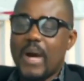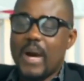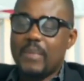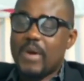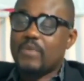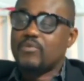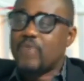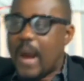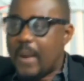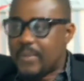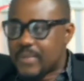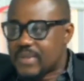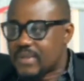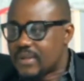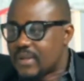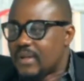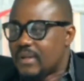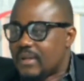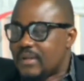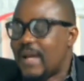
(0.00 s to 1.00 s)
ramps.
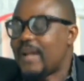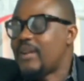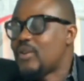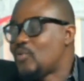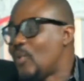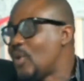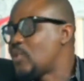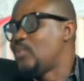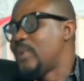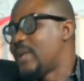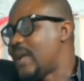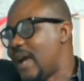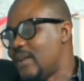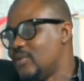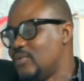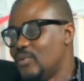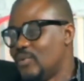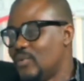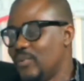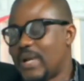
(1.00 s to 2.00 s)
That is what we can
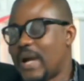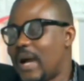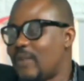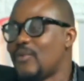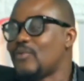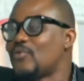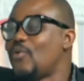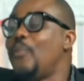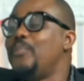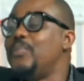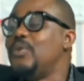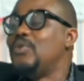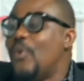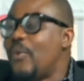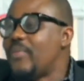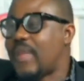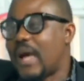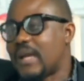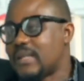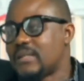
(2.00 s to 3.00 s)
do. We cannot go
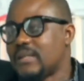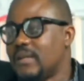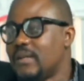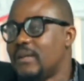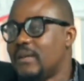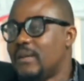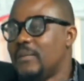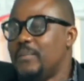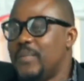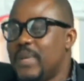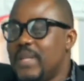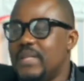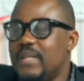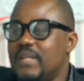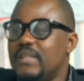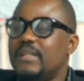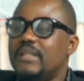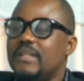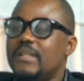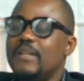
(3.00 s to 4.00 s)
beyond that.
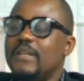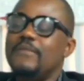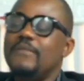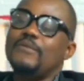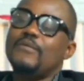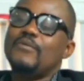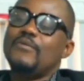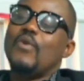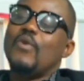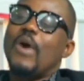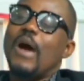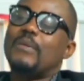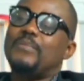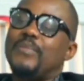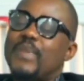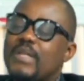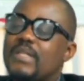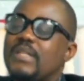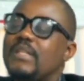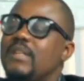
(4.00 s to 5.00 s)
Meaning, if you are a
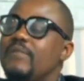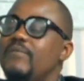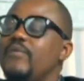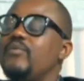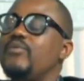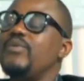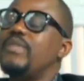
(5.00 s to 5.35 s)
person living with